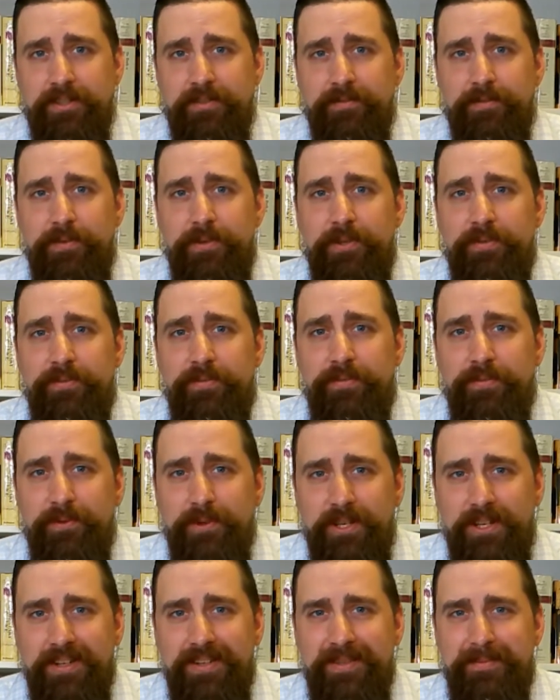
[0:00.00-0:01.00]
for the
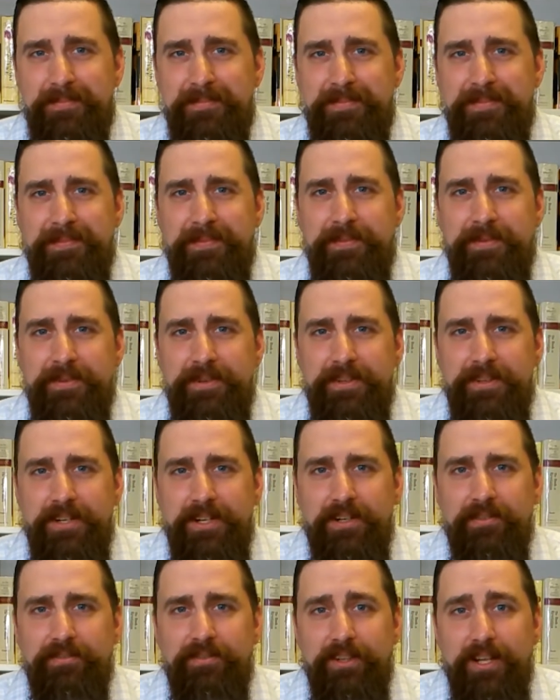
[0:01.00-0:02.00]
freedom
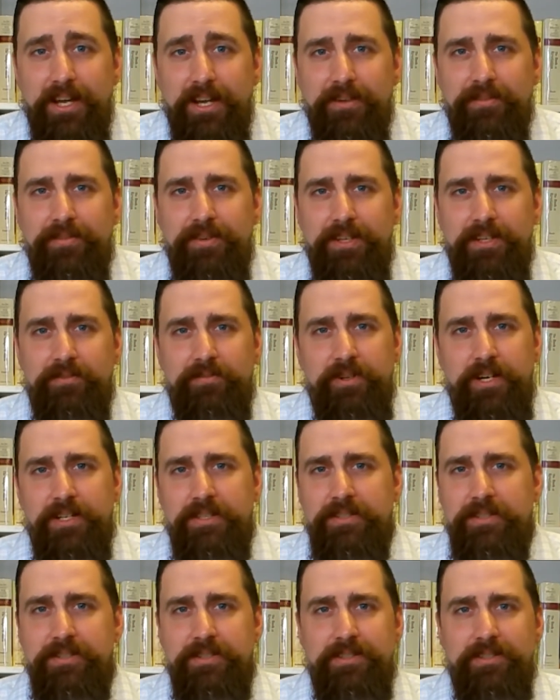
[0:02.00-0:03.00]
of life he
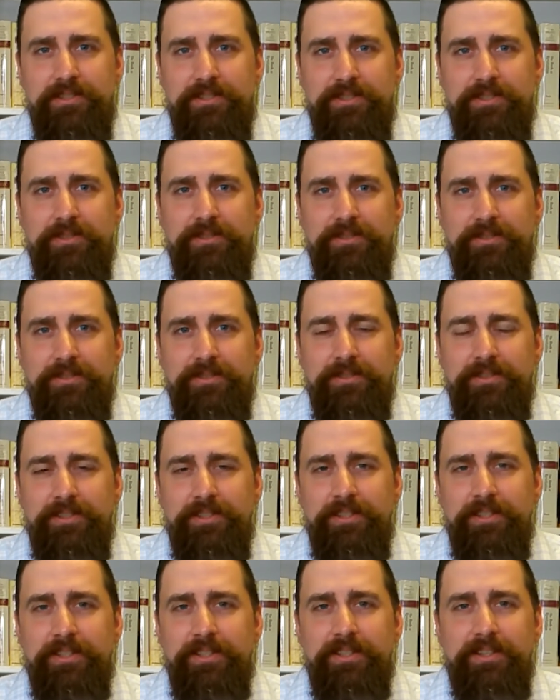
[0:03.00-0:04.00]
invites us into,
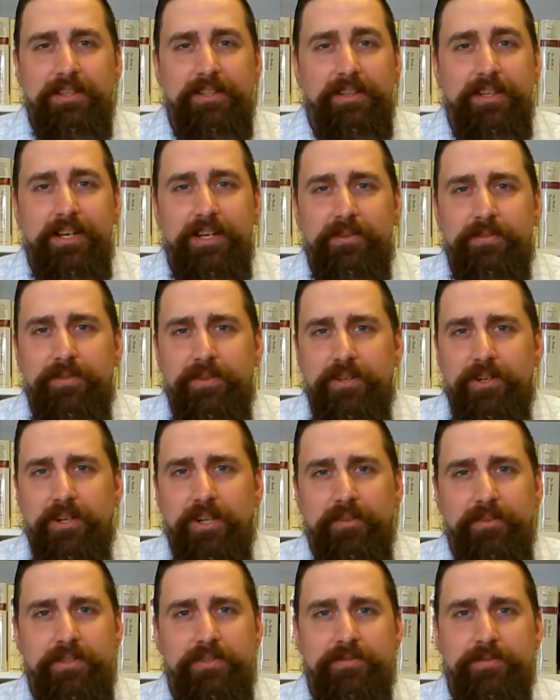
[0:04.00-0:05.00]
the life in
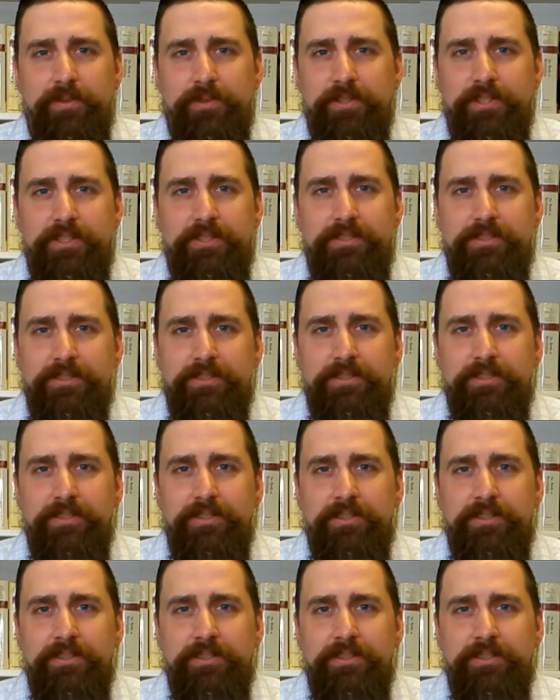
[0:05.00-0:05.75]
all of its fullness.